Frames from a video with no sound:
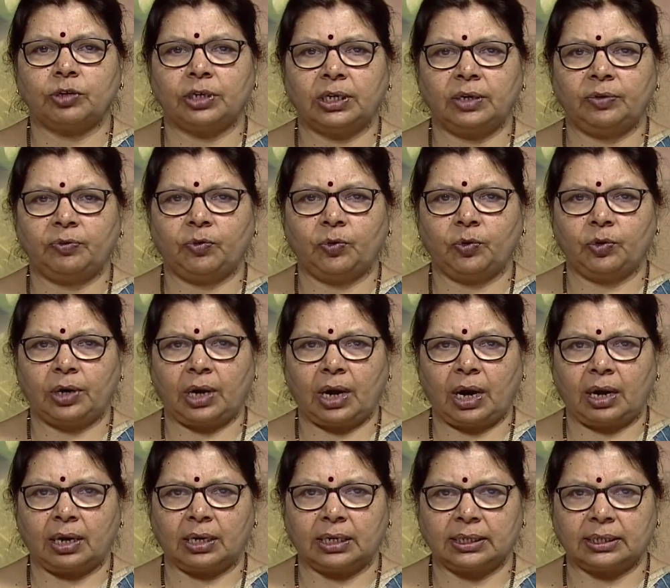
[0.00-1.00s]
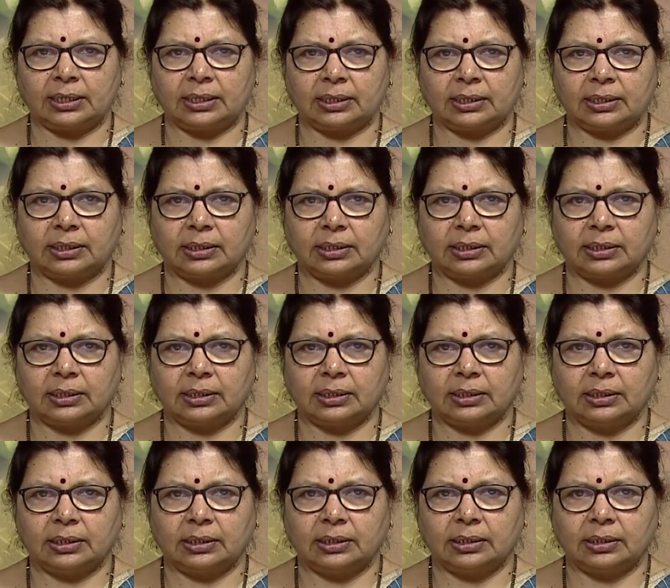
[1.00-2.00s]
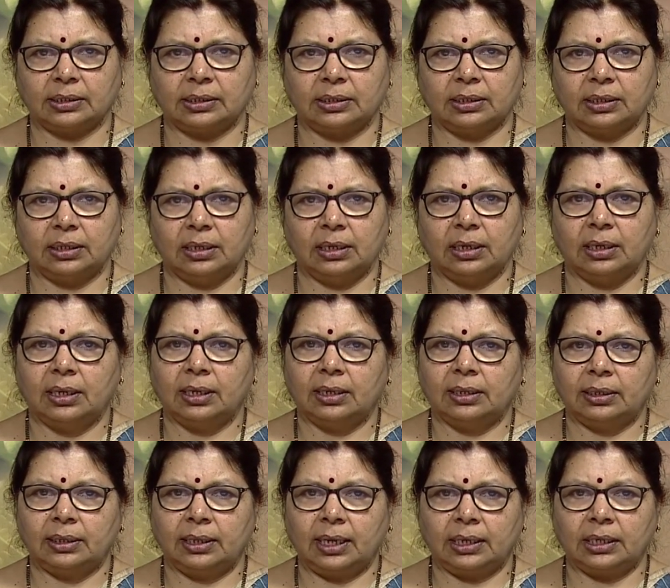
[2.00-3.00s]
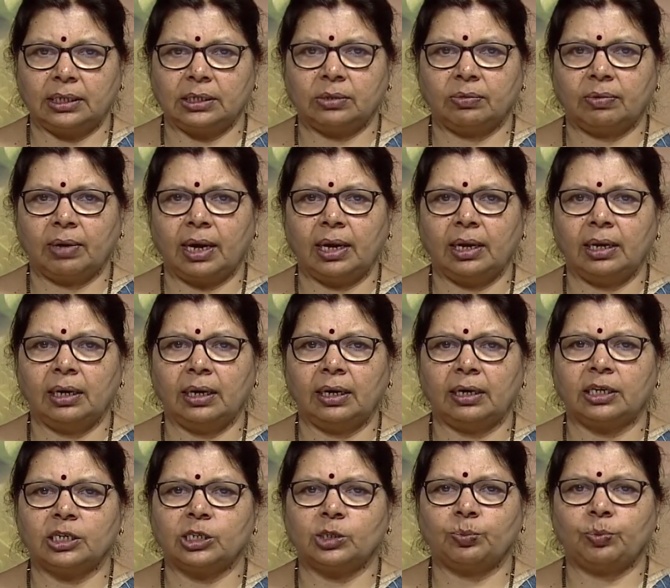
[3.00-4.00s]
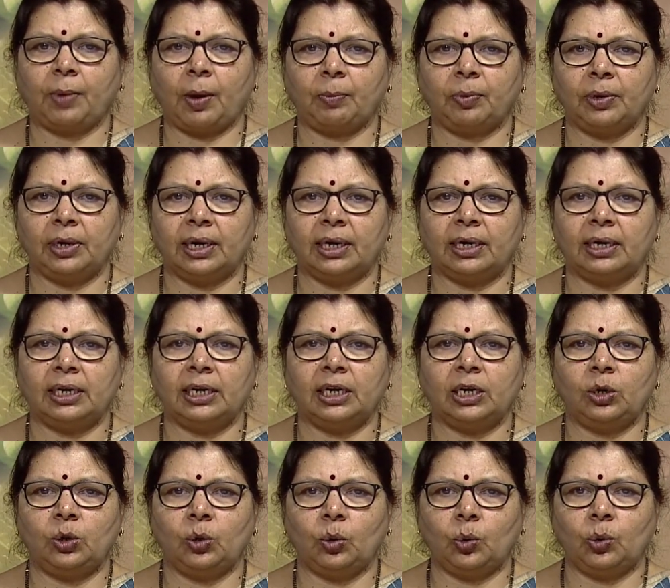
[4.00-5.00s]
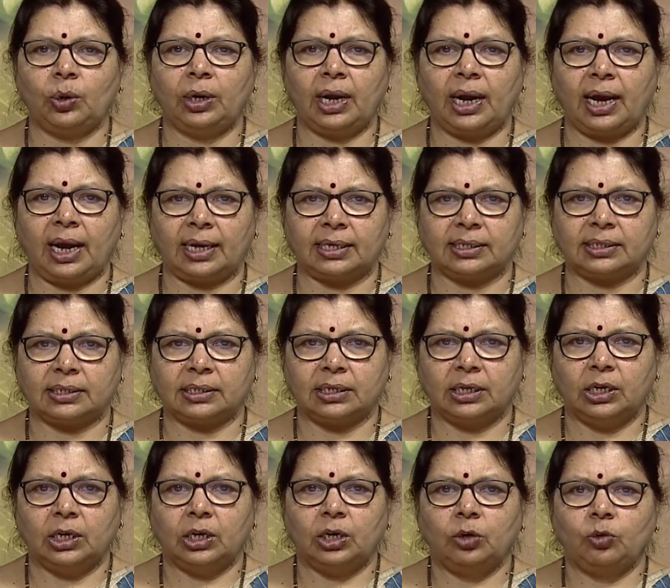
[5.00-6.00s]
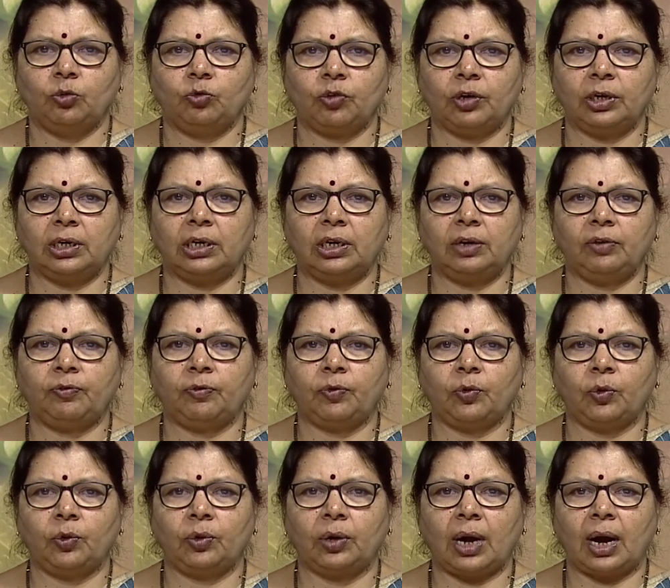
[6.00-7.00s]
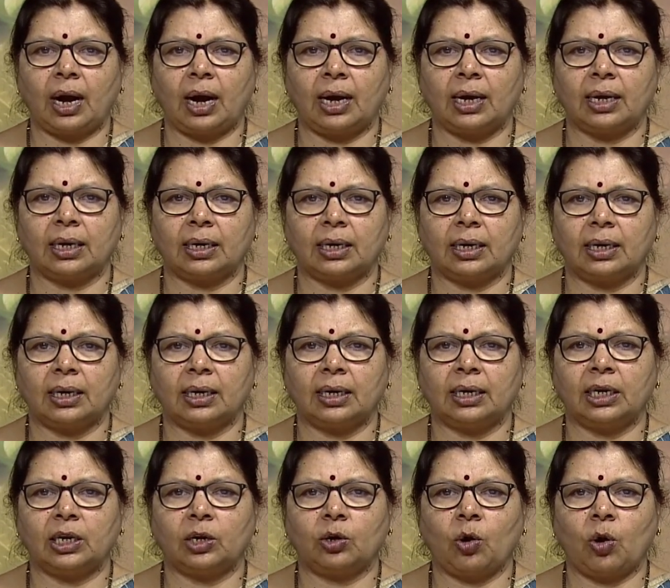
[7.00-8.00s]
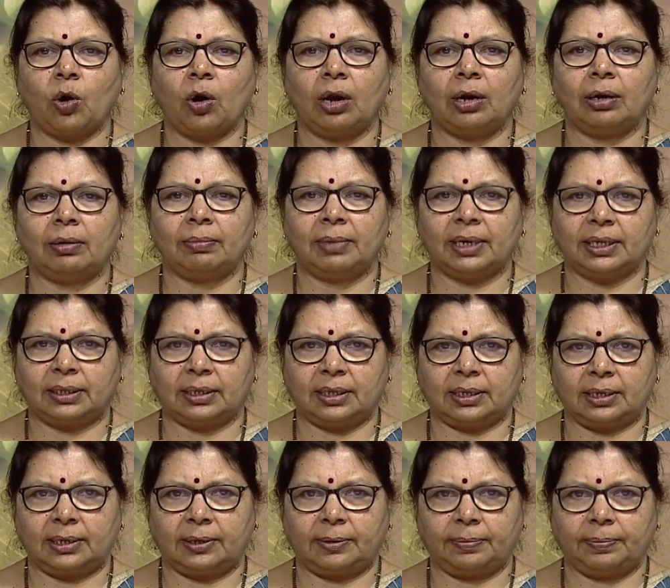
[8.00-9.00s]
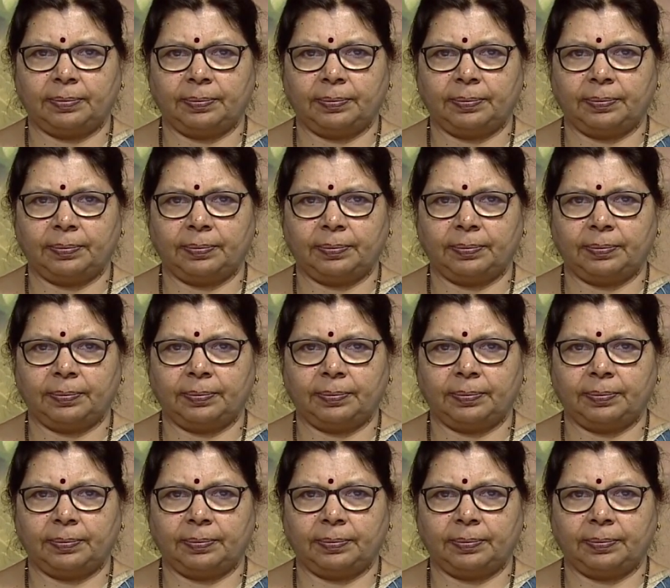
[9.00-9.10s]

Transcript: 24 hours. That is why it is popularly known as 24 hour recall method.